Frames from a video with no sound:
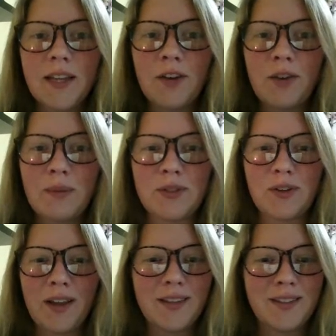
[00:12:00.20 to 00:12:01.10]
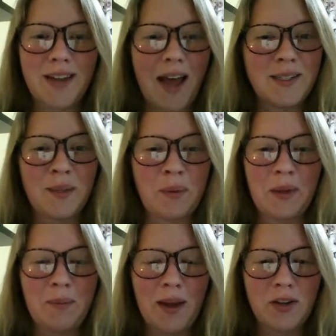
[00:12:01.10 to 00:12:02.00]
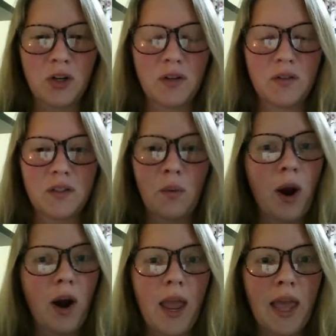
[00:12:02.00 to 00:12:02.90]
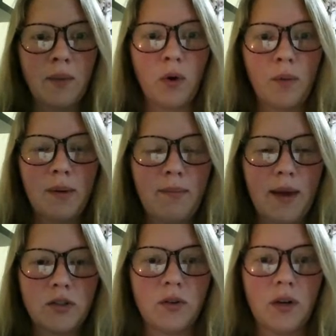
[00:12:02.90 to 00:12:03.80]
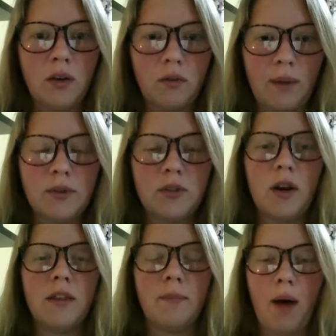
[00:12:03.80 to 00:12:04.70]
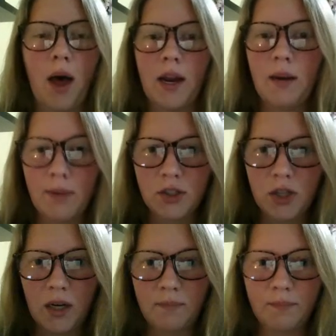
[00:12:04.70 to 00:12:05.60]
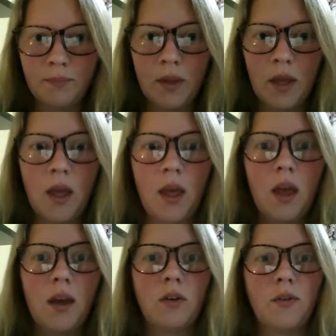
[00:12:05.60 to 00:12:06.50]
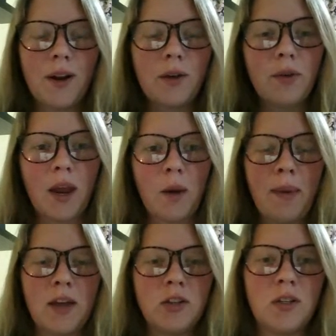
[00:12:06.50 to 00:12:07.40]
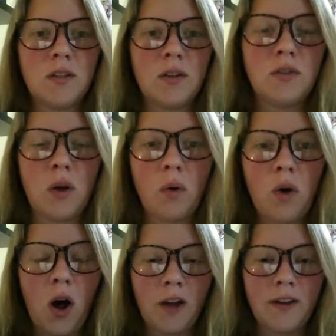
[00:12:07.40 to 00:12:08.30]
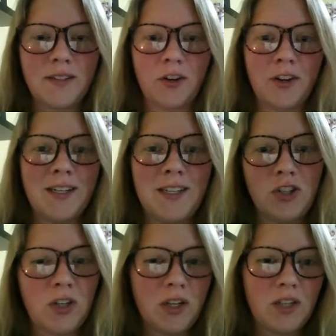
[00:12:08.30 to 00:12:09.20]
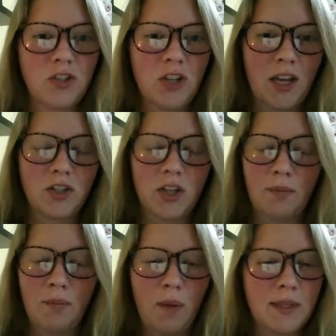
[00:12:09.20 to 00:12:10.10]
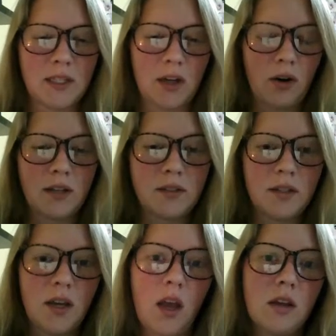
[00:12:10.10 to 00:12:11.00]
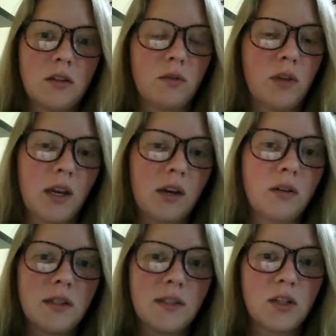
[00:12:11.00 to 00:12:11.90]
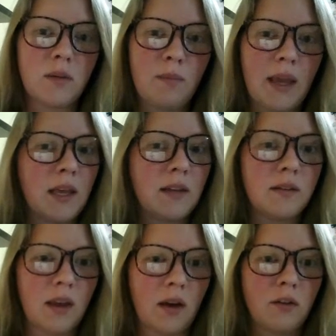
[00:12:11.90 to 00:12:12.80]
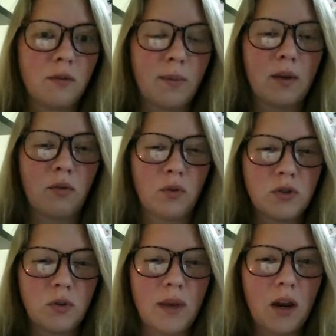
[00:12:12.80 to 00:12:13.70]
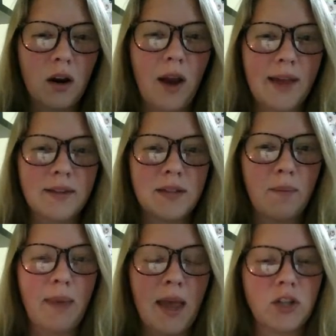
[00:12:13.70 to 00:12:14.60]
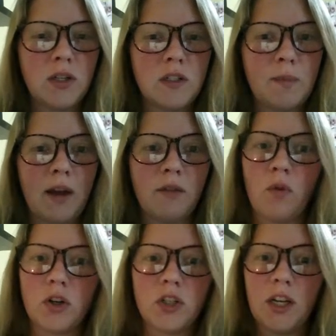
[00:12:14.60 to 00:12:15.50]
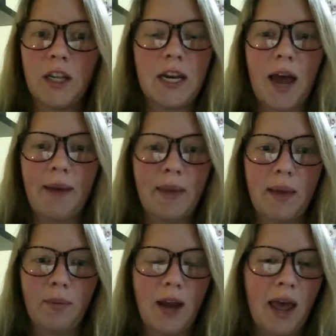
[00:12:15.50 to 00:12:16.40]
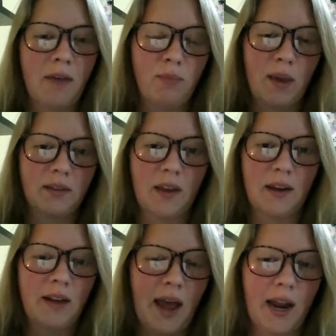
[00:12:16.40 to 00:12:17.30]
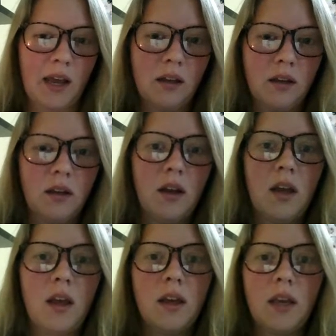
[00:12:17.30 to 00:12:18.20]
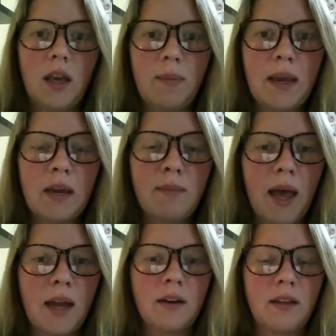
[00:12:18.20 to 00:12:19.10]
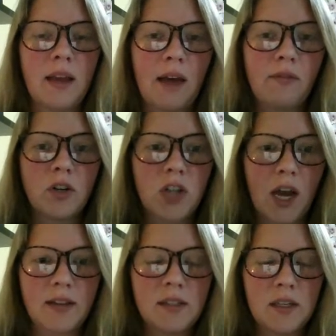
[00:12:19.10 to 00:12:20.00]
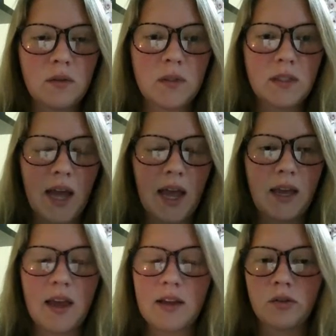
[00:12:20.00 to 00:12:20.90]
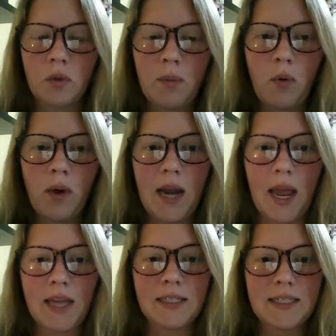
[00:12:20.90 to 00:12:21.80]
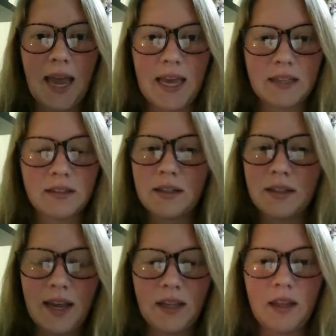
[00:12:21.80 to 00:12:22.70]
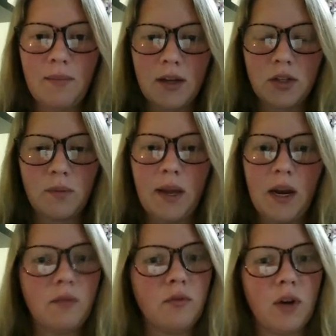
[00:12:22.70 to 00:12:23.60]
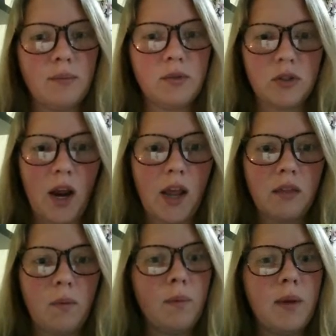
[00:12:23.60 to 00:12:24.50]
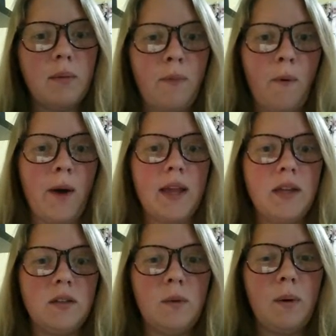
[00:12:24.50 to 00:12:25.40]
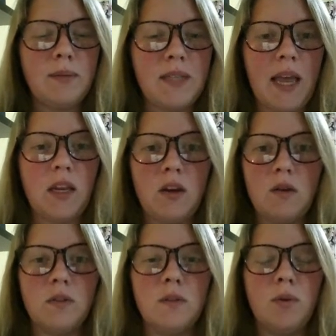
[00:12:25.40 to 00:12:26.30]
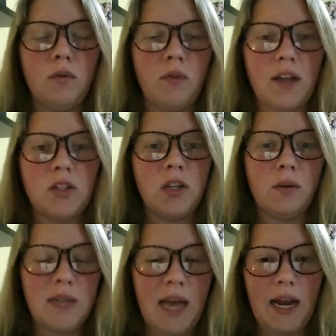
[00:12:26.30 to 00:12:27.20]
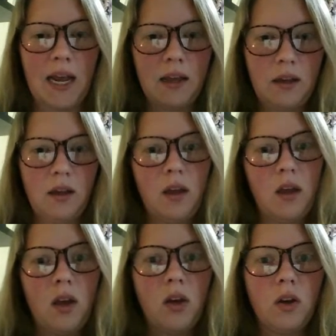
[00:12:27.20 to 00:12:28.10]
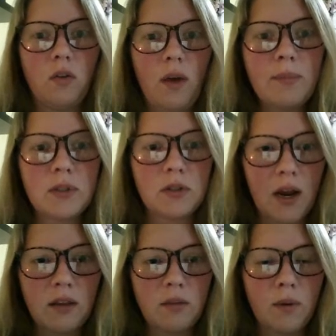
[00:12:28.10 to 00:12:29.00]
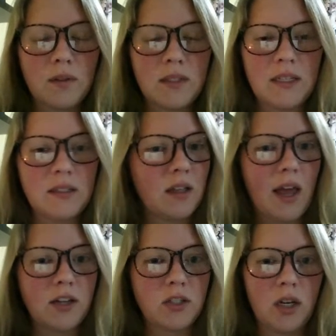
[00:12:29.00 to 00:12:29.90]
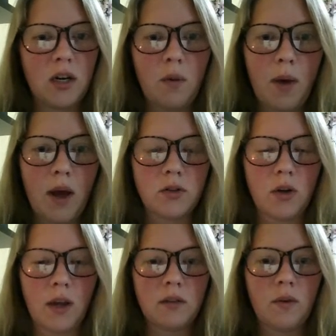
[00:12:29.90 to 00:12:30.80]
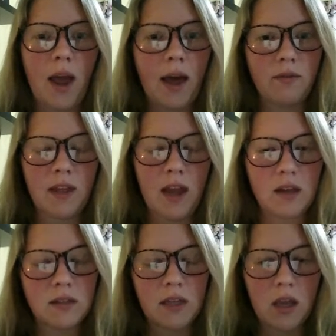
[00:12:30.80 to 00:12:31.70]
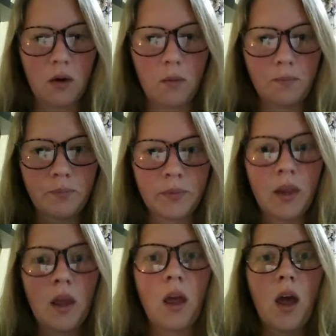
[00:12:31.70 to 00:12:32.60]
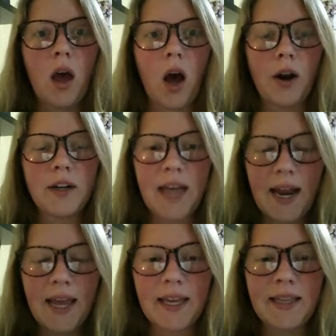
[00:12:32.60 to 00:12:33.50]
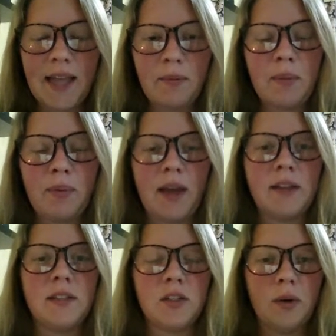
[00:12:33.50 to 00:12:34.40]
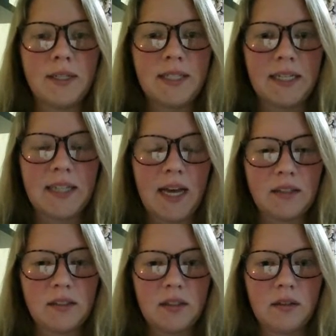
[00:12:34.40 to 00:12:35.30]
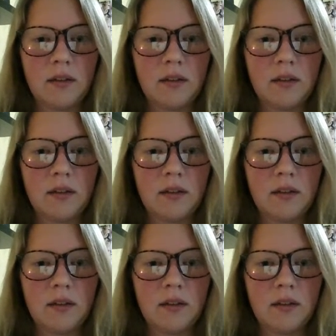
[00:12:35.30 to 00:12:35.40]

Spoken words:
grip strength is not typically measured, so our aim will be measuring grip strength upon admission. Critical care patients are so called as their condition can change at a moment's notice. So clinical decision-making skills will be crucial here, as some patients may unfortunately not be able to have baseline data. Keeping in mind the average ICU stay is 3.8 days, daily measurement of grip strength will be important to obtain usable ratio data. Grip strength will cease collection upon transfer out of the ICU. Our data can then be placed into a t-test.